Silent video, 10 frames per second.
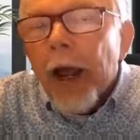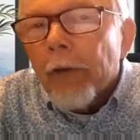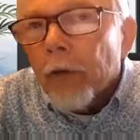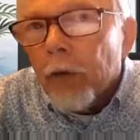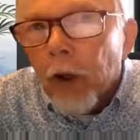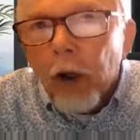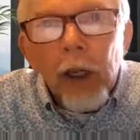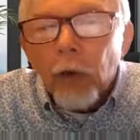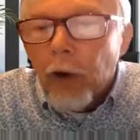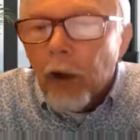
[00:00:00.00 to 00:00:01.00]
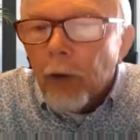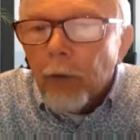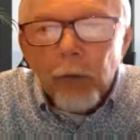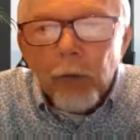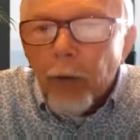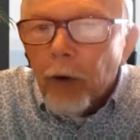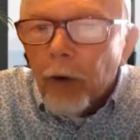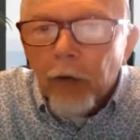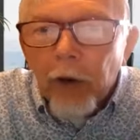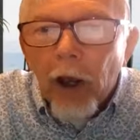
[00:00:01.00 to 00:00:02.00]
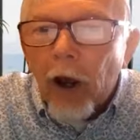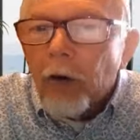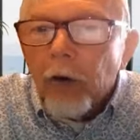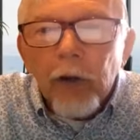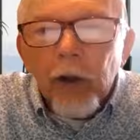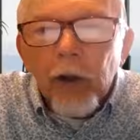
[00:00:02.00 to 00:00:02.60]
and killed him, demolished the car,